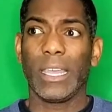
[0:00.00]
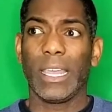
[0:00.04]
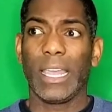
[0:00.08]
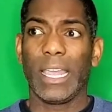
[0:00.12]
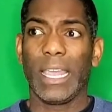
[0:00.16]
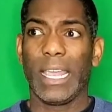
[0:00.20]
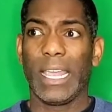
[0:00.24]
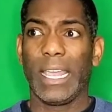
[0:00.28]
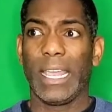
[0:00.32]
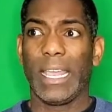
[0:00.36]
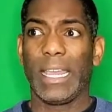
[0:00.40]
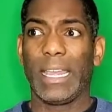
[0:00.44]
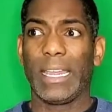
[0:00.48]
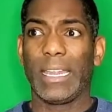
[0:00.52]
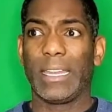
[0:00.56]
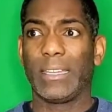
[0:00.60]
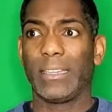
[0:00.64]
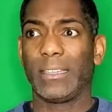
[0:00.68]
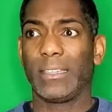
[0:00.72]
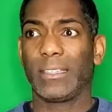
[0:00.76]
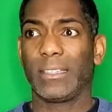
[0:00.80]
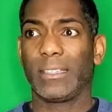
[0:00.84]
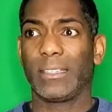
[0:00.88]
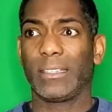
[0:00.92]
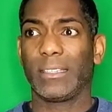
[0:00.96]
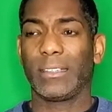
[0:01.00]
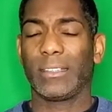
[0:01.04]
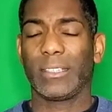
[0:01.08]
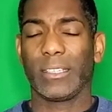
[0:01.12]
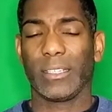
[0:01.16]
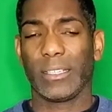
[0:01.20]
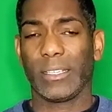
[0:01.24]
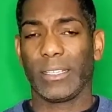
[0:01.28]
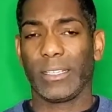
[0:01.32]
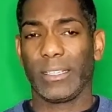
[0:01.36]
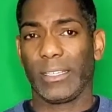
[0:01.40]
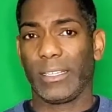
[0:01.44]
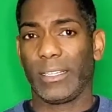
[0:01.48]
And
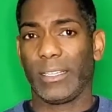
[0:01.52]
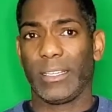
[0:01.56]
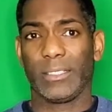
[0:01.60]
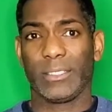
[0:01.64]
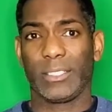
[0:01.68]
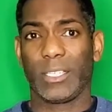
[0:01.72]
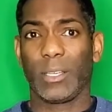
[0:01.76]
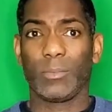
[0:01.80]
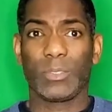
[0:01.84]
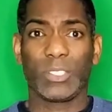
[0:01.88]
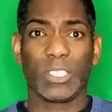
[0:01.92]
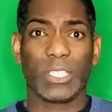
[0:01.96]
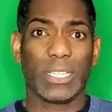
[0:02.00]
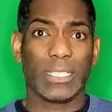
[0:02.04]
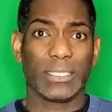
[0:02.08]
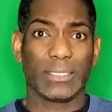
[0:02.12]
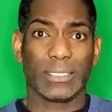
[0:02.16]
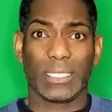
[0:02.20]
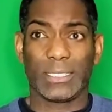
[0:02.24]
the assumption is